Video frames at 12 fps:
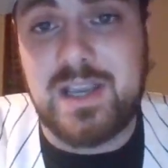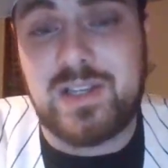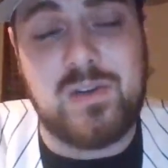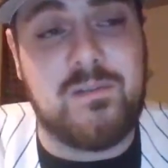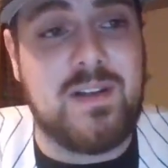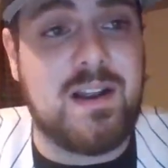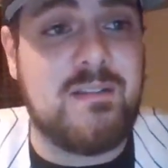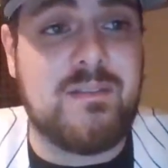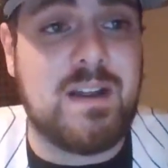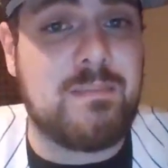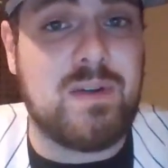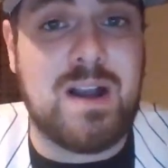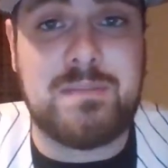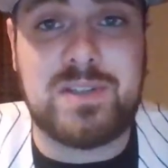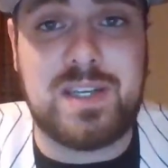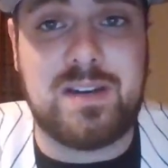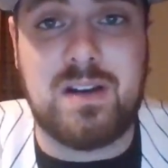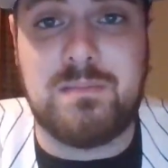So very, very
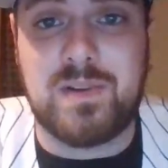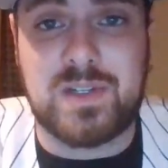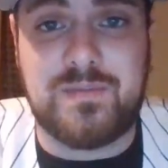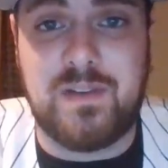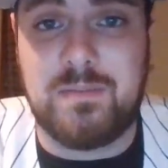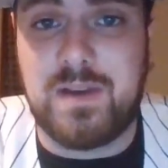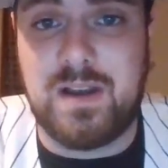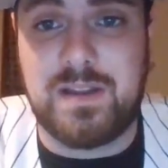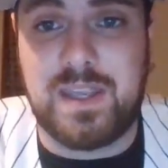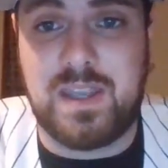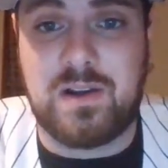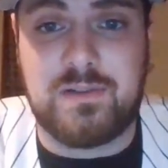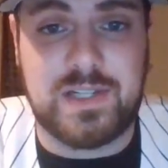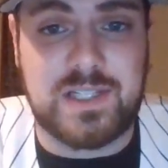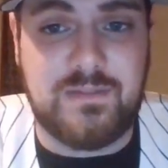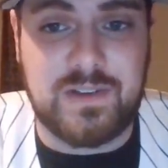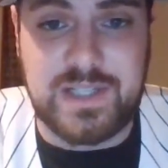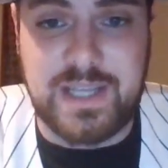promising numbers from the young
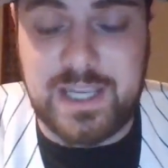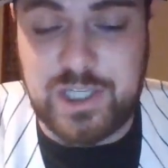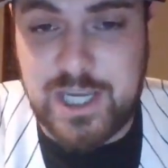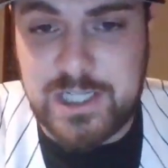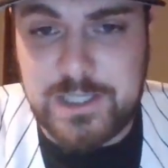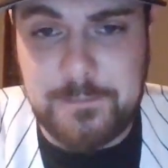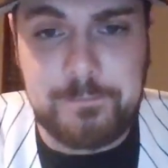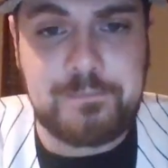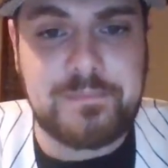Cristopher Sanchez.